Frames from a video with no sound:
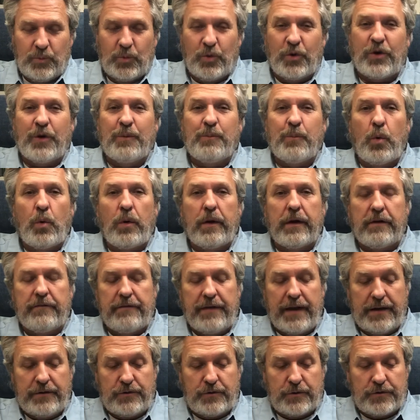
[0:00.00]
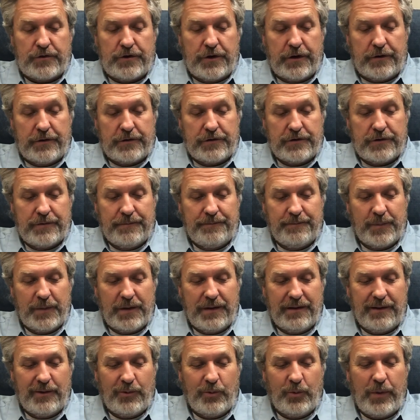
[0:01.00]
Well, good morning, Evangel Church.
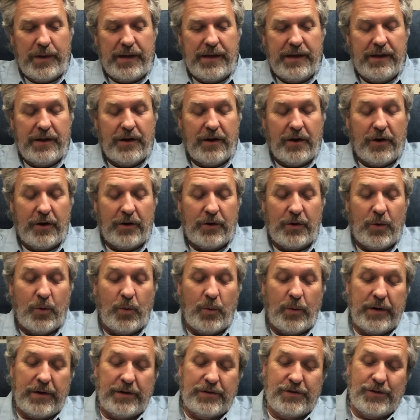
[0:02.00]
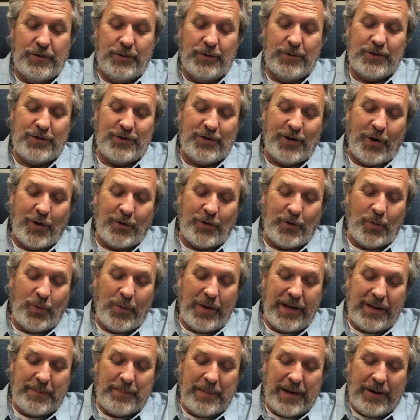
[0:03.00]
We are going to start the
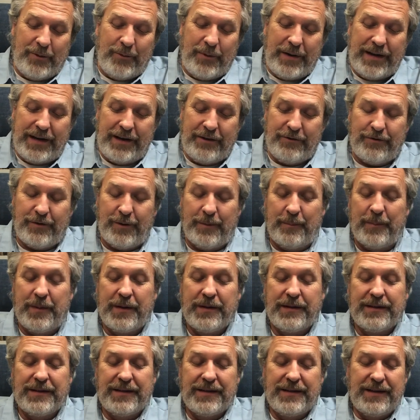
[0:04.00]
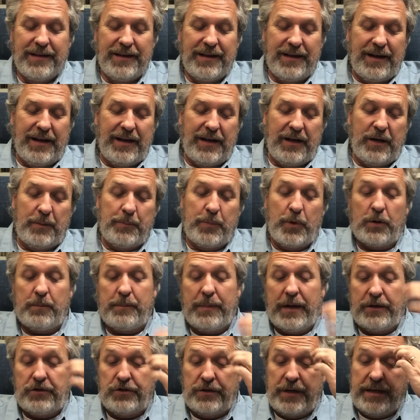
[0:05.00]
week by reading from a book
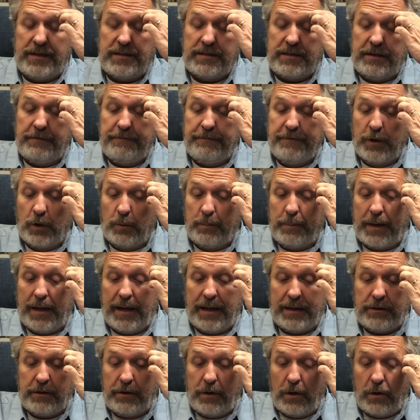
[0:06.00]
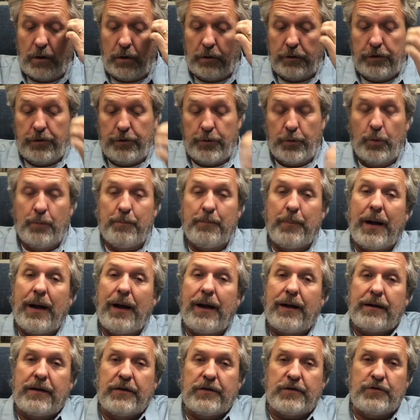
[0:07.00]
by J.C. Philpott called Through
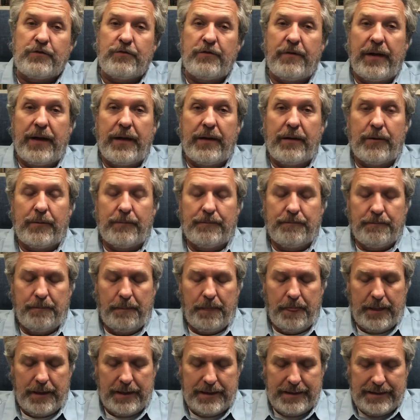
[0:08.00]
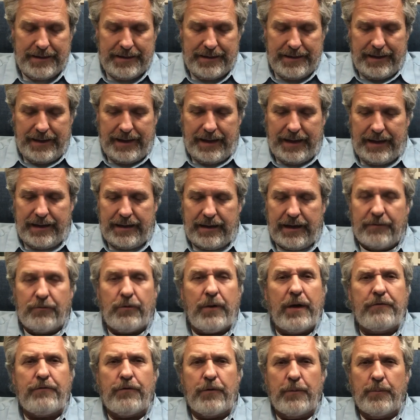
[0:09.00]
Baca's Veil. And I've
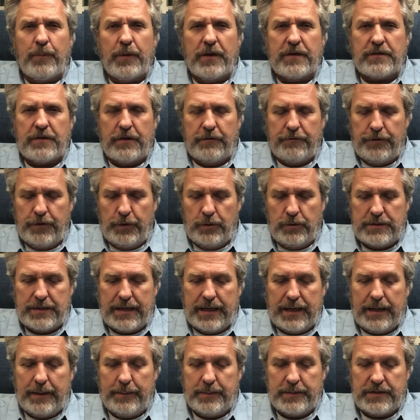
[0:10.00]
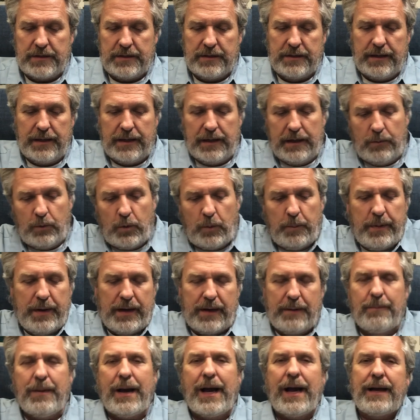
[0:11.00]
read from this a few times. We'll
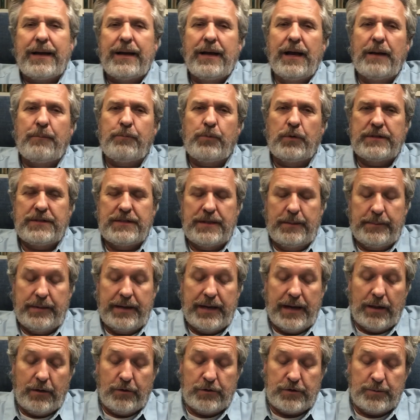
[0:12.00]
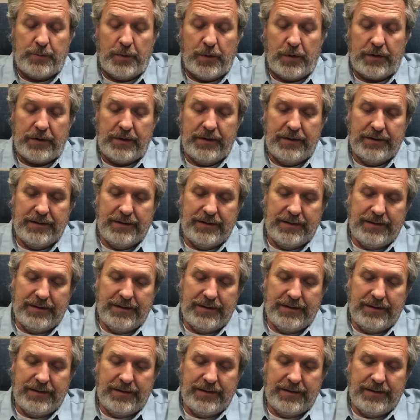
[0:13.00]
pick back up with Tim Keller's book